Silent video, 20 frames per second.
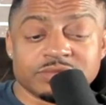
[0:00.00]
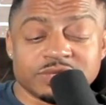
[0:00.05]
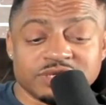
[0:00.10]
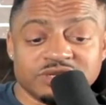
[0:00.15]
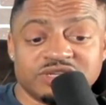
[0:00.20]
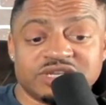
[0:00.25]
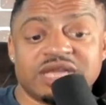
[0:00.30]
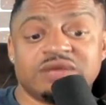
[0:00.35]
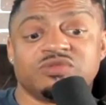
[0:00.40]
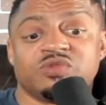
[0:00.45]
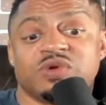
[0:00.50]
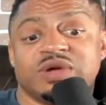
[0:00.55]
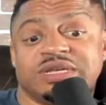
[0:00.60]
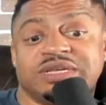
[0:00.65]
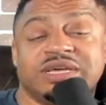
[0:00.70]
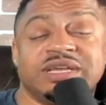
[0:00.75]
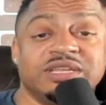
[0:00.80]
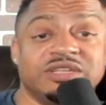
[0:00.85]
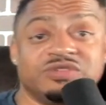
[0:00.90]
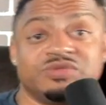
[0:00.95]
James Quick
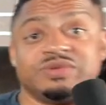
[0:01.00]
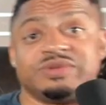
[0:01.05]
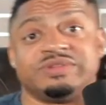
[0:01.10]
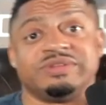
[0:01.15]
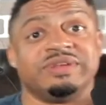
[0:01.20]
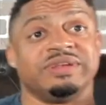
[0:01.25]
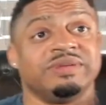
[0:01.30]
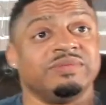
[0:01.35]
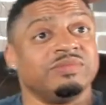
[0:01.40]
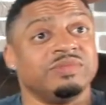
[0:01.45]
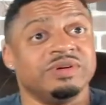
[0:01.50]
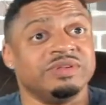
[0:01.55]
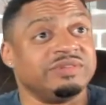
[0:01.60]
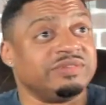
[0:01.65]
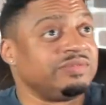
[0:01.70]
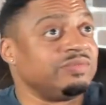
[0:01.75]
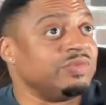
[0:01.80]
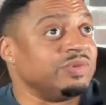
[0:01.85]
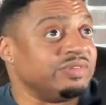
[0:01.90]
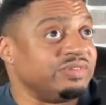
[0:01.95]
Tillis was
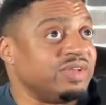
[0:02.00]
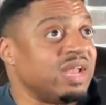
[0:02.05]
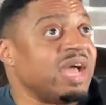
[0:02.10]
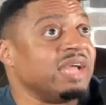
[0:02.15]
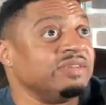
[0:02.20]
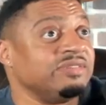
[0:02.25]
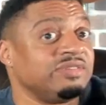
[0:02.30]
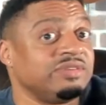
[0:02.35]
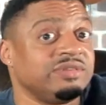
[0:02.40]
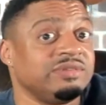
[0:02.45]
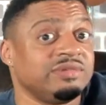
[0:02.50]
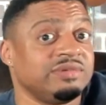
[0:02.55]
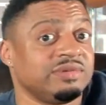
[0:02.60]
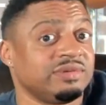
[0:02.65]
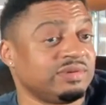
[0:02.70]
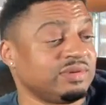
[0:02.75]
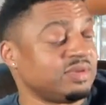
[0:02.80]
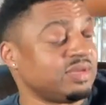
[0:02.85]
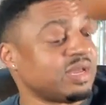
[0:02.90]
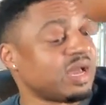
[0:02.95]
nice.
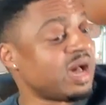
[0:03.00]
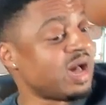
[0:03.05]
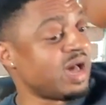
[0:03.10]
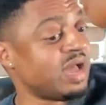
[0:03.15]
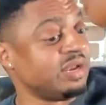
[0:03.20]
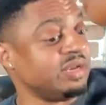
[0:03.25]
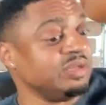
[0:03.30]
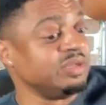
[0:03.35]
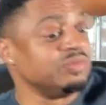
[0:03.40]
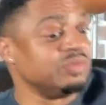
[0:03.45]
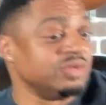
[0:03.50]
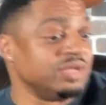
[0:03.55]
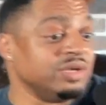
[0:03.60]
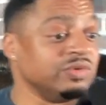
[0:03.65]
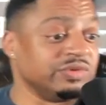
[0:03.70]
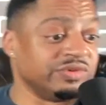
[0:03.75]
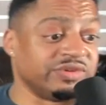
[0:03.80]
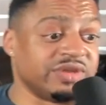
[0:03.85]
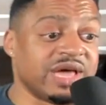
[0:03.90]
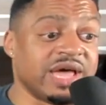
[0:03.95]
God, he
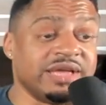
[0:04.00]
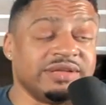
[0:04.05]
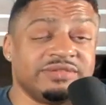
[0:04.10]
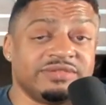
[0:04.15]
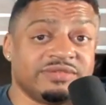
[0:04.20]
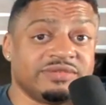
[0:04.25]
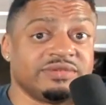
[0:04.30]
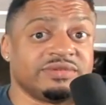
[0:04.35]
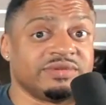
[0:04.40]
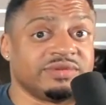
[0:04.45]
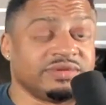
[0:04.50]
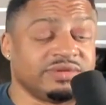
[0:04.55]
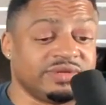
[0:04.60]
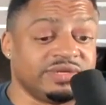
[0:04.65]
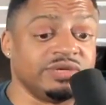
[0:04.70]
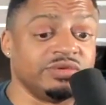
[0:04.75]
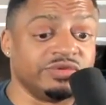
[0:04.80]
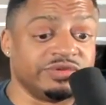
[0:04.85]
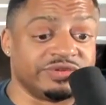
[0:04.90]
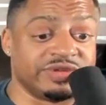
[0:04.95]
was nice.
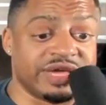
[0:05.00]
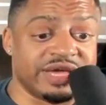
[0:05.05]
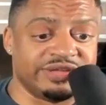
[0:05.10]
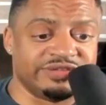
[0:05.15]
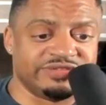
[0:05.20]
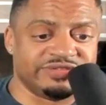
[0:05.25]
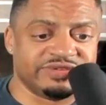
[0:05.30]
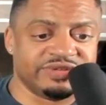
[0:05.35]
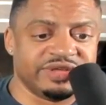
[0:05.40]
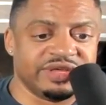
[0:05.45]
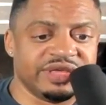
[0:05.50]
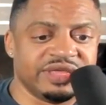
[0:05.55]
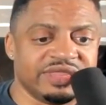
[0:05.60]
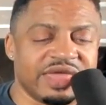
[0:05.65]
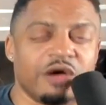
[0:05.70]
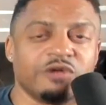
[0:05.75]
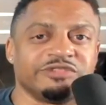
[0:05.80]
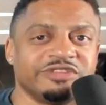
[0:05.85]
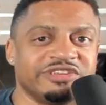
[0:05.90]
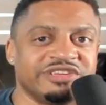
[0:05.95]
He was nice.
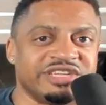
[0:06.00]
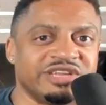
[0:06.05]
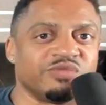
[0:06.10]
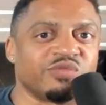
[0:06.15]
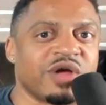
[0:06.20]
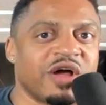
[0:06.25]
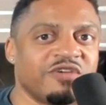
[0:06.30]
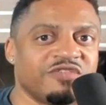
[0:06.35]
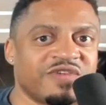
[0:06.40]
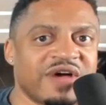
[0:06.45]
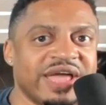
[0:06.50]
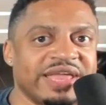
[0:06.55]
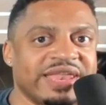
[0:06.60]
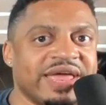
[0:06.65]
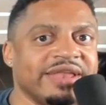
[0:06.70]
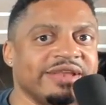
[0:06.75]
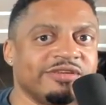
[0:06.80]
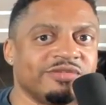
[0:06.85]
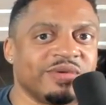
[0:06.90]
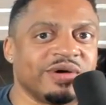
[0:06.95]
That was a 10-round fight,
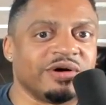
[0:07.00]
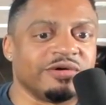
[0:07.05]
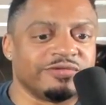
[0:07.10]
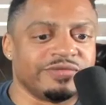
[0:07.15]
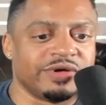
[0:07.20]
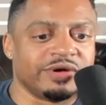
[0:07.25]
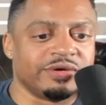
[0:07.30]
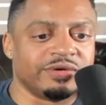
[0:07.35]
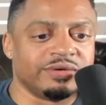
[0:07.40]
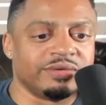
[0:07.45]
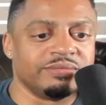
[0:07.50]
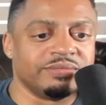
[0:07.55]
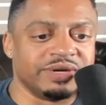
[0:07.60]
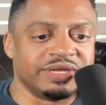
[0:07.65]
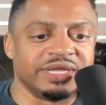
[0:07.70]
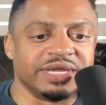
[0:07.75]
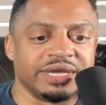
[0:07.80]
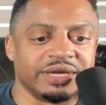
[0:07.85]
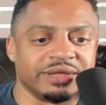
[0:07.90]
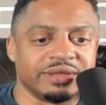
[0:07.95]
not a 12, though. But
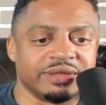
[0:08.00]
yeah.